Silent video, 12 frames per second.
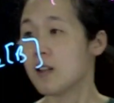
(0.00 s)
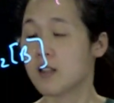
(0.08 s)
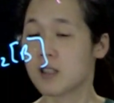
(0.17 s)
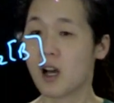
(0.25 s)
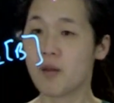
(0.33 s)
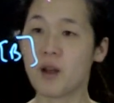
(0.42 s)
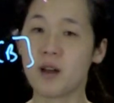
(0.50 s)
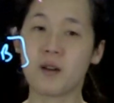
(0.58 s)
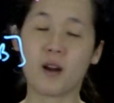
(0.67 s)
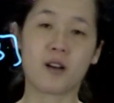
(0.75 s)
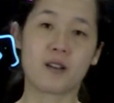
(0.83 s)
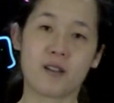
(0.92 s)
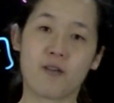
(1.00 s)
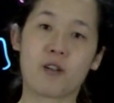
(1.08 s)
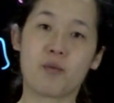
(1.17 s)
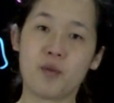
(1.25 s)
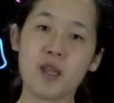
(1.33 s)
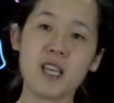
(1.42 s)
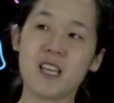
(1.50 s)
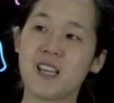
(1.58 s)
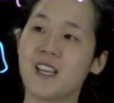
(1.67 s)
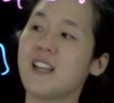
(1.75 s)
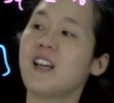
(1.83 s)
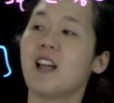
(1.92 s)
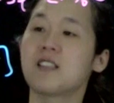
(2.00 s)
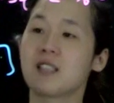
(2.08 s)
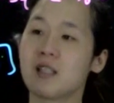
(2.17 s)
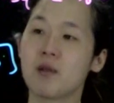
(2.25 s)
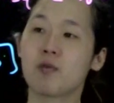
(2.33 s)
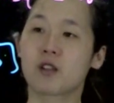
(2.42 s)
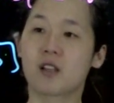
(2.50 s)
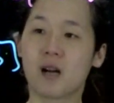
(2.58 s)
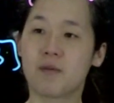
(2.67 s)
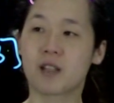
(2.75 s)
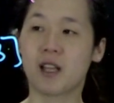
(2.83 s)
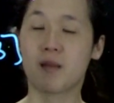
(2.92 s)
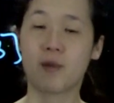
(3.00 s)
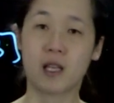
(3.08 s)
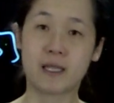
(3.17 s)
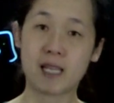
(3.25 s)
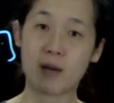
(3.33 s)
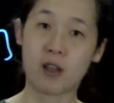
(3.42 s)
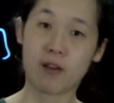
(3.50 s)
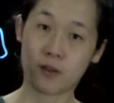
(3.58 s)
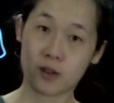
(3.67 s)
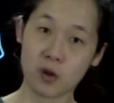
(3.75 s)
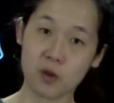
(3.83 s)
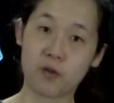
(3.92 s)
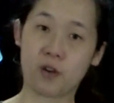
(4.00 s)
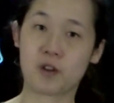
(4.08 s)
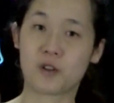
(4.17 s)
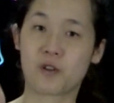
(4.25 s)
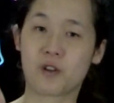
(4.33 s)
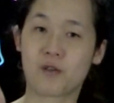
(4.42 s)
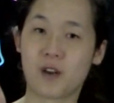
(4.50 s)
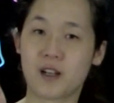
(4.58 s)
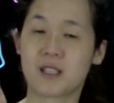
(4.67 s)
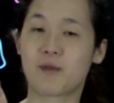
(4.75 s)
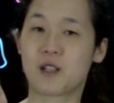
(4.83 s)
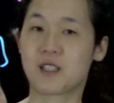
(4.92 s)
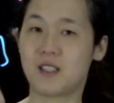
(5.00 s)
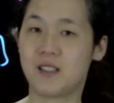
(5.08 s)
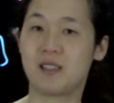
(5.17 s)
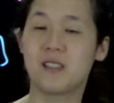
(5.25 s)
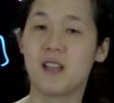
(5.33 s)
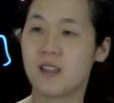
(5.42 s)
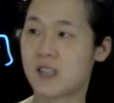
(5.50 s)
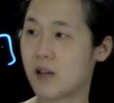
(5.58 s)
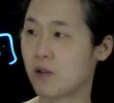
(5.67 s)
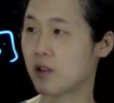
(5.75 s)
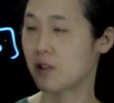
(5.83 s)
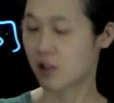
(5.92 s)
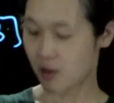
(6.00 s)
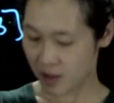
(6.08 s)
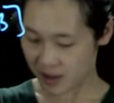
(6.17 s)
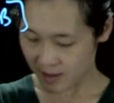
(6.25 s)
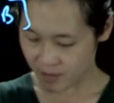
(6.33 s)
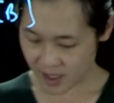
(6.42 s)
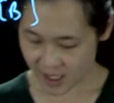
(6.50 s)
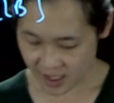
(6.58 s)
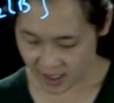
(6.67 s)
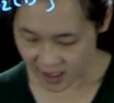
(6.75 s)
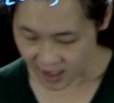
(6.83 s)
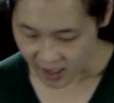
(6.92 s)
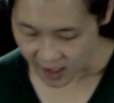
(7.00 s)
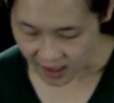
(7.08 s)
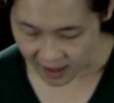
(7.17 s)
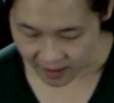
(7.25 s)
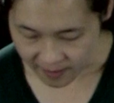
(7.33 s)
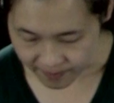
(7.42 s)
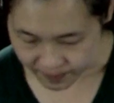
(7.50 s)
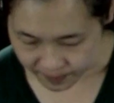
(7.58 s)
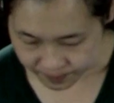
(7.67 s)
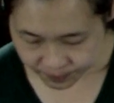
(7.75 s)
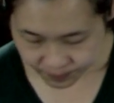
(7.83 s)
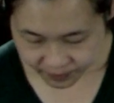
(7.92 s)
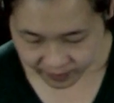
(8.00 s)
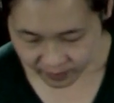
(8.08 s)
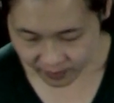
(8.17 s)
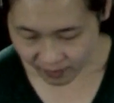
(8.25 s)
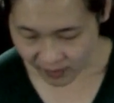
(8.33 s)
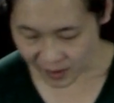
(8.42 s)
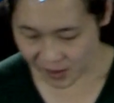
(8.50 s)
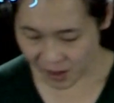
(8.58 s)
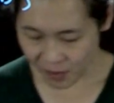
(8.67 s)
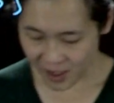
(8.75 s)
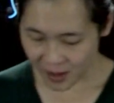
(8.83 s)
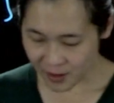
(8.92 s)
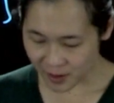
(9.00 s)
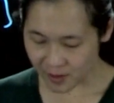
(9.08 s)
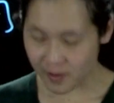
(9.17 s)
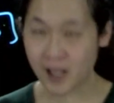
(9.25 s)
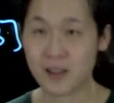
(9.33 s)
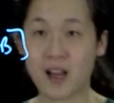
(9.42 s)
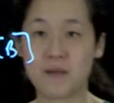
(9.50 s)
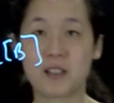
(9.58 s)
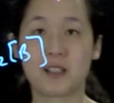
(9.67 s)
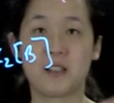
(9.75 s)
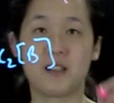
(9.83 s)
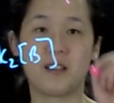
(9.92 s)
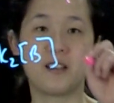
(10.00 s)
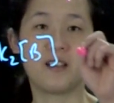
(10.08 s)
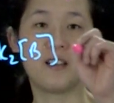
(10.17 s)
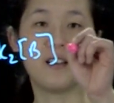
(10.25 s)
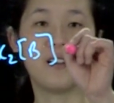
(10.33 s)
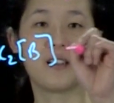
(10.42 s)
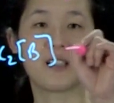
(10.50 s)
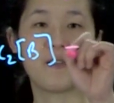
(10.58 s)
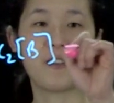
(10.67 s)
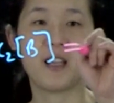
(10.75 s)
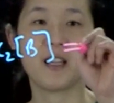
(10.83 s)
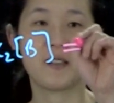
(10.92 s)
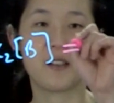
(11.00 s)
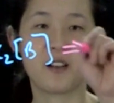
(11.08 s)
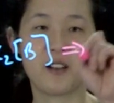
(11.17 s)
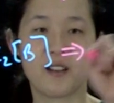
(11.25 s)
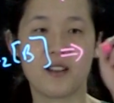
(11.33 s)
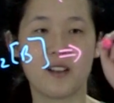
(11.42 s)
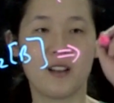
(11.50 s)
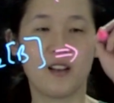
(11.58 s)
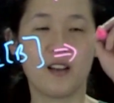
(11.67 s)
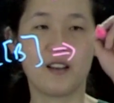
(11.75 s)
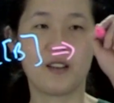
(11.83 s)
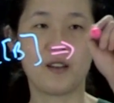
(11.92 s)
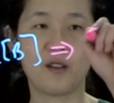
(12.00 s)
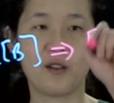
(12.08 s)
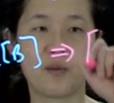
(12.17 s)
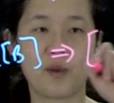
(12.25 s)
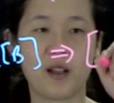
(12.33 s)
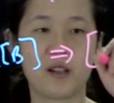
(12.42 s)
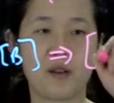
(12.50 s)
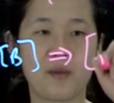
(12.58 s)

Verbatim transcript: compound, or for B, it's a little bit more complicated because now we have two first order rate expressions that will contribute to B. Um, so without showing the math, I'm just going to give you the answer. You probably know